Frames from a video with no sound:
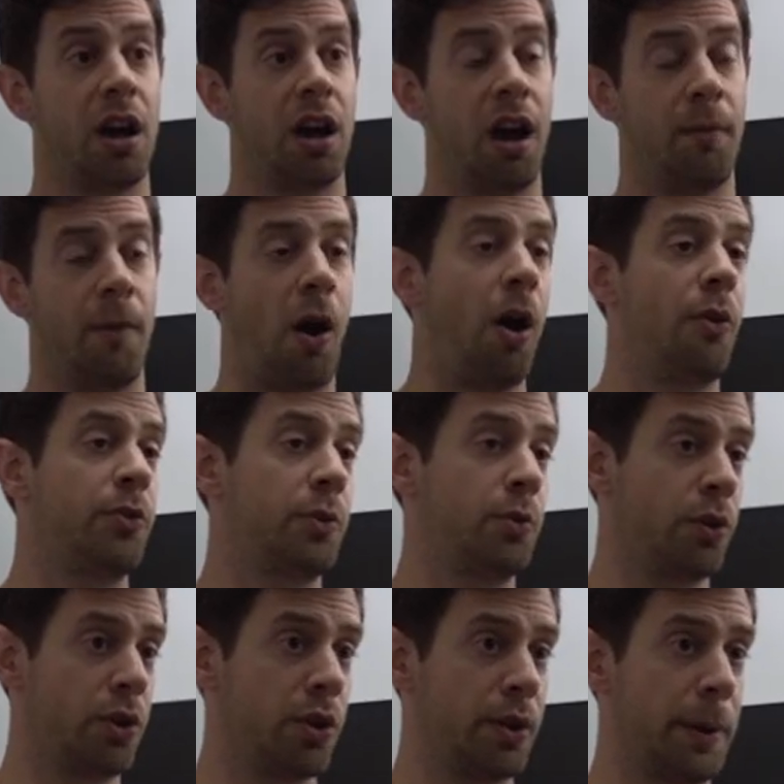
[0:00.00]
Often
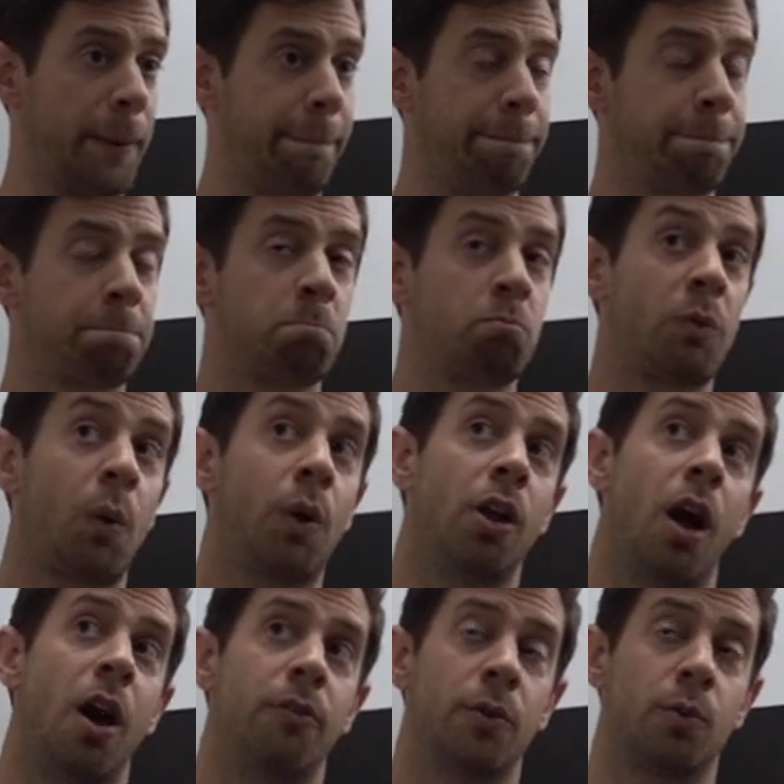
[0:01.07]
we're
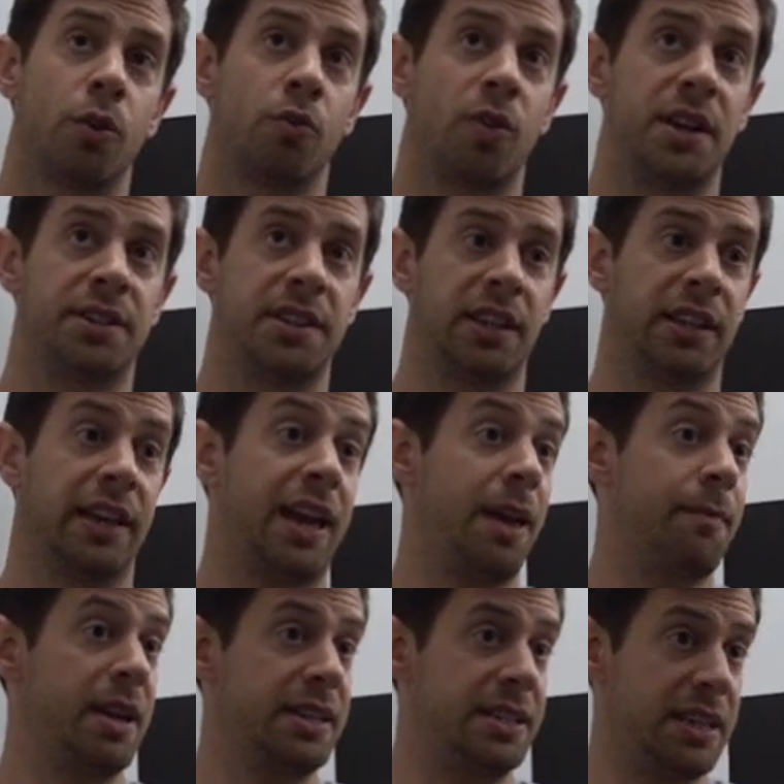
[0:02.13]
renting like
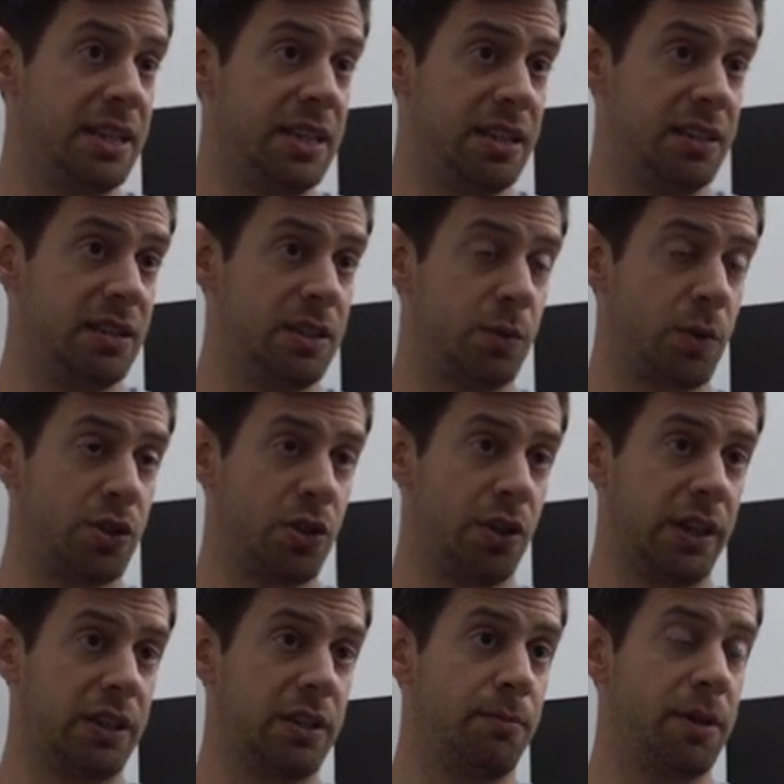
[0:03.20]
M18s, which are
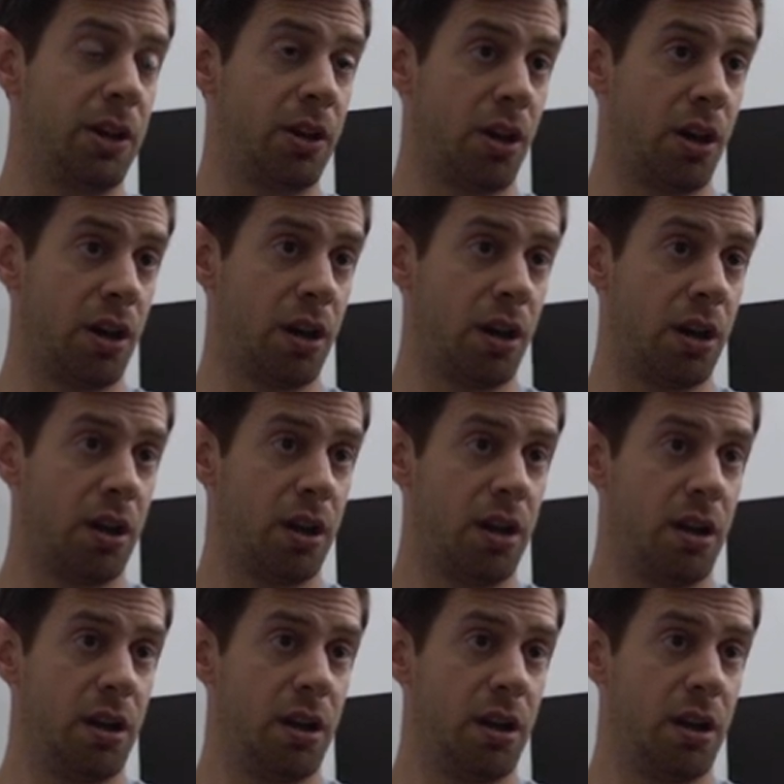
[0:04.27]
like the bigger